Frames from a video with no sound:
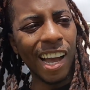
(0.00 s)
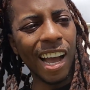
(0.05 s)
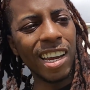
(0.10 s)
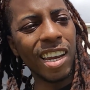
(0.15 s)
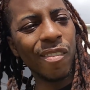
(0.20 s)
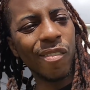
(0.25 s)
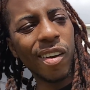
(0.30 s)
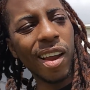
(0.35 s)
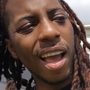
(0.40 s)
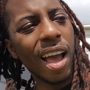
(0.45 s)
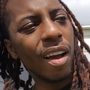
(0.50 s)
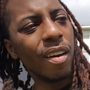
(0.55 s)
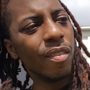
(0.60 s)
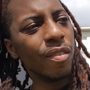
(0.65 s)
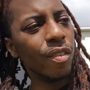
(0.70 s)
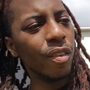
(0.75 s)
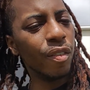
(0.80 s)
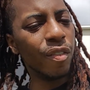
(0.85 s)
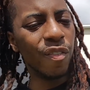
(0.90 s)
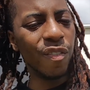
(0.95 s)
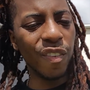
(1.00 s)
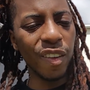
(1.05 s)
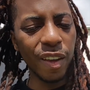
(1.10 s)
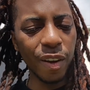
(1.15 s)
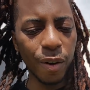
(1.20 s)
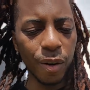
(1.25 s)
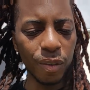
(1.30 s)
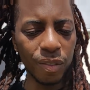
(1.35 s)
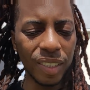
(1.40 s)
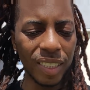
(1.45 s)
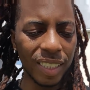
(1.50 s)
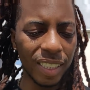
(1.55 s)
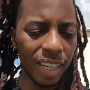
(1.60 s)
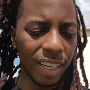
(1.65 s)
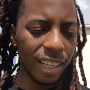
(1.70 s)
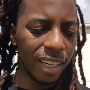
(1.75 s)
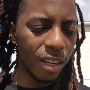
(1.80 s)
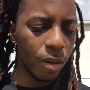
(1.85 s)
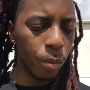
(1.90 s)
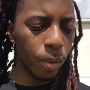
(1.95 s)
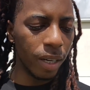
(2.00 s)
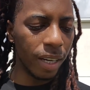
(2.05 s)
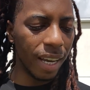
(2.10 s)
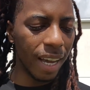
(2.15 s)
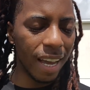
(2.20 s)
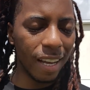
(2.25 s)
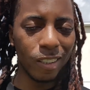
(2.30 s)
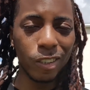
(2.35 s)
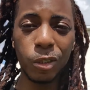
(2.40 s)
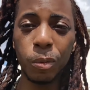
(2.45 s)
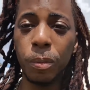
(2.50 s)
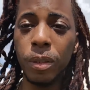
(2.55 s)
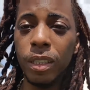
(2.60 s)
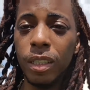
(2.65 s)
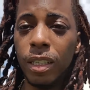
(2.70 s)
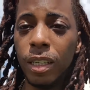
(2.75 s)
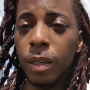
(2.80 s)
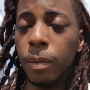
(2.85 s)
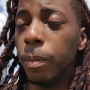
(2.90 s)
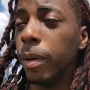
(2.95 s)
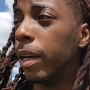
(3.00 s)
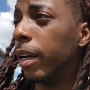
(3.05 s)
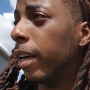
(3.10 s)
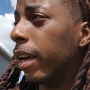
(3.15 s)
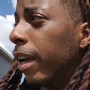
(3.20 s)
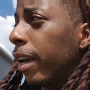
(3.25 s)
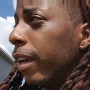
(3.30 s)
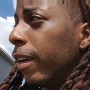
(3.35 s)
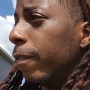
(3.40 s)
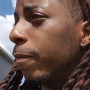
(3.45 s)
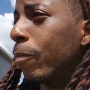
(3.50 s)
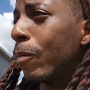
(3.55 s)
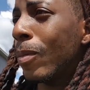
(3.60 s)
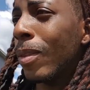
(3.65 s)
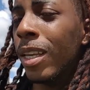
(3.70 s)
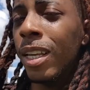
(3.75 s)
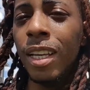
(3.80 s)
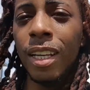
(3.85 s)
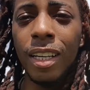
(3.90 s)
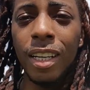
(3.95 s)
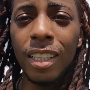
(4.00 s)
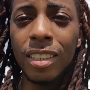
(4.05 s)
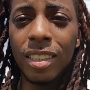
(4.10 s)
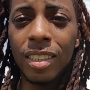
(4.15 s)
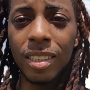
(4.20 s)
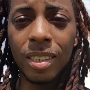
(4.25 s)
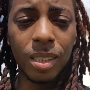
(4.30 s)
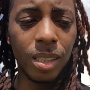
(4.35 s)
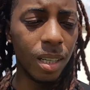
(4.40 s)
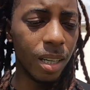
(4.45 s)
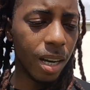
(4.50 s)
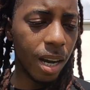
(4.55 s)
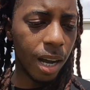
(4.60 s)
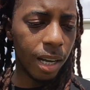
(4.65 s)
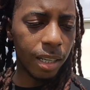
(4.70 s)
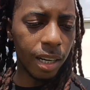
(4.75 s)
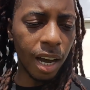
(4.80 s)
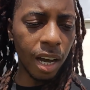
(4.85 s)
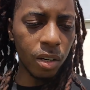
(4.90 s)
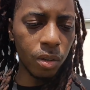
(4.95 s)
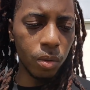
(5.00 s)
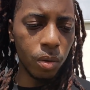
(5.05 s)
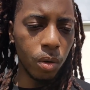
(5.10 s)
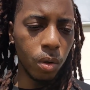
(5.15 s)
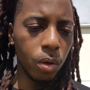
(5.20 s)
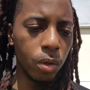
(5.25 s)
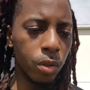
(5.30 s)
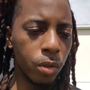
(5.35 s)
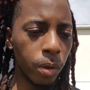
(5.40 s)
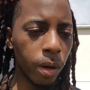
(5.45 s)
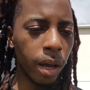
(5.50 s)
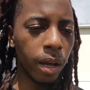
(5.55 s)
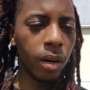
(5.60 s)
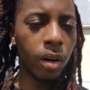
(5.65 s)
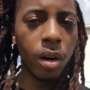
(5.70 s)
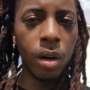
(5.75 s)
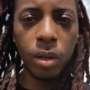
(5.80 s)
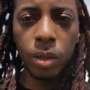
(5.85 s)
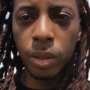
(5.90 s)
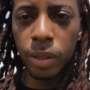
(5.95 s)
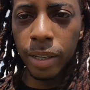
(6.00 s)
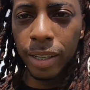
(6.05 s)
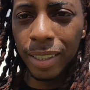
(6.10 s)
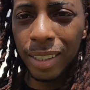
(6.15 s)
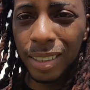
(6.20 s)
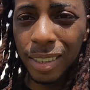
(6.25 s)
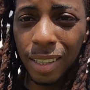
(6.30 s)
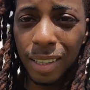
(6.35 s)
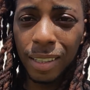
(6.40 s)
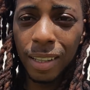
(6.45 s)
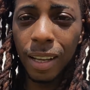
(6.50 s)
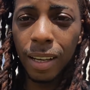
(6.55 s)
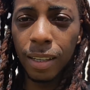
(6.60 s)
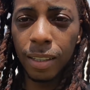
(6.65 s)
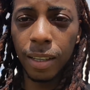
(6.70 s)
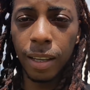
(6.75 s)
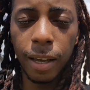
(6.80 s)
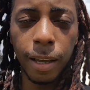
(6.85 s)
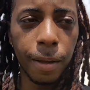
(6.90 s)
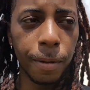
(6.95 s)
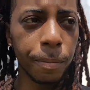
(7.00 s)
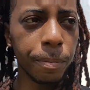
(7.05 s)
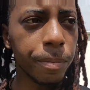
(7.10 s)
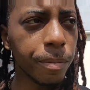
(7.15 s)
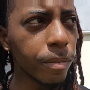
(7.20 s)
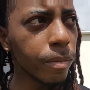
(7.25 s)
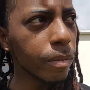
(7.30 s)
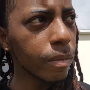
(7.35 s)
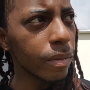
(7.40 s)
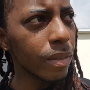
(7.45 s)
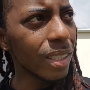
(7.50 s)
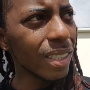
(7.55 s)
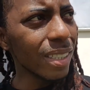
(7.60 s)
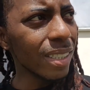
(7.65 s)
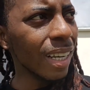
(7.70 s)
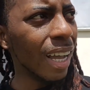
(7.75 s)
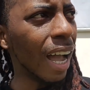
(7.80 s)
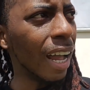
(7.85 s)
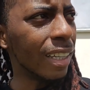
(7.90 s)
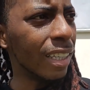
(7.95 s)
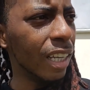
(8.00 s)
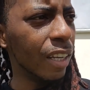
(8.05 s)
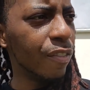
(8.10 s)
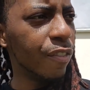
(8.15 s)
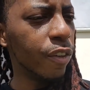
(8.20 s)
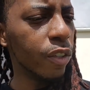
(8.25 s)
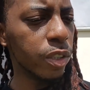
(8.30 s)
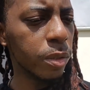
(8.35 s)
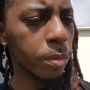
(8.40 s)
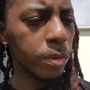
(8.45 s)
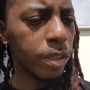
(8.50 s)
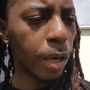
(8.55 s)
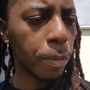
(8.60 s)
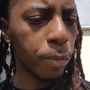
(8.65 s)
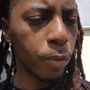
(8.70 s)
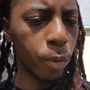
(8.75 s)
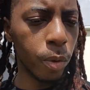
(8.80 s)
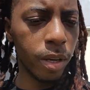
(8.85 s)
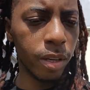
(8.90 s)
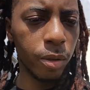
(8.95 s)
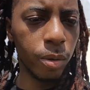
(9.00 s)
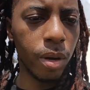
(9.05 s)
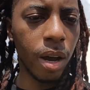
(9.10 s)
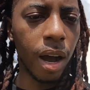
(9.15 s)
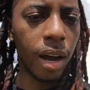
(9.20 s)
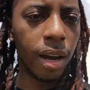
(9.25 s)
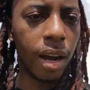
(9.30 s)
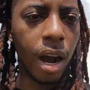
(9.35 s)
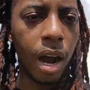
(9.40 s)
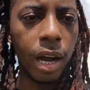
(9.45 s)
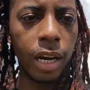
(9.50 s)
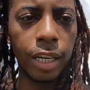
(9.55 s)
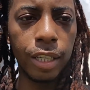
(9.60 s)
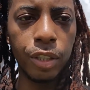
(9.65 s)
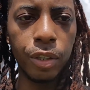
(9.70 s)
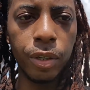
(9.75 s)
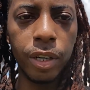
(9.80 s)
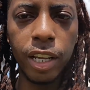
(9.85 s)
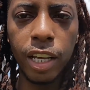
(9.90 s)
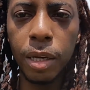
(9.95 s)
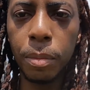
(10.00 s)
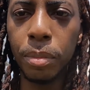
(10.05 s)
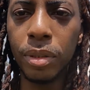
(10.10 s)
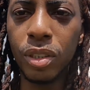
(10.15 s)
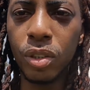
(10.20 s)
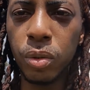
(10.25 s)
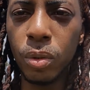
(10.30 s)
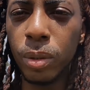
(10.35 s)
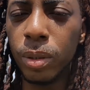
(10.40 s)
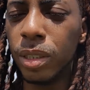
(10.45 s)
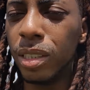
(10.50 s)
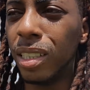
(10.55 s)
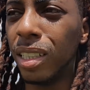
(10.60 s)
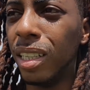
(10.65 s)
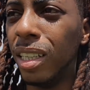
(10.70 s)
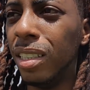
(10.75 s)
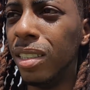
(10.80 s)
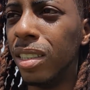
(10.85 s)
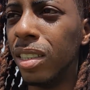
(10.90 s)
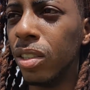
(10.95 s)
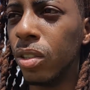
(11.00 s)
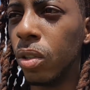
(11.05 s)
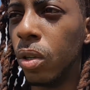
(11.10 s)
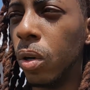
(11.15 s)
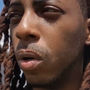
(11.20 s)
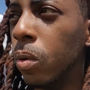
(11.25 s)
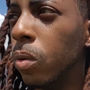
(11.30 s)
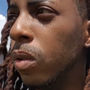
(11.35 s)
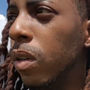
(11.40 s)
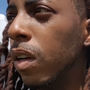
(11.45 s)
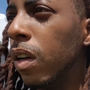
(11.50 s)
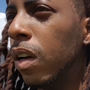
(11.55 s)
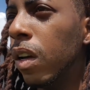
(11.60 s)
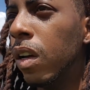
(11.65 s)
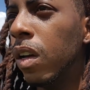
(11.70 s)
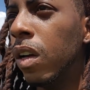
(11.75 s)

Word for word: I never have a fear of saying it when it has to be done, man. Hey, Listen, Sun God, I don't know you at all or anything like that. I did feel some type of way. You got God in your name, but to, to each his own.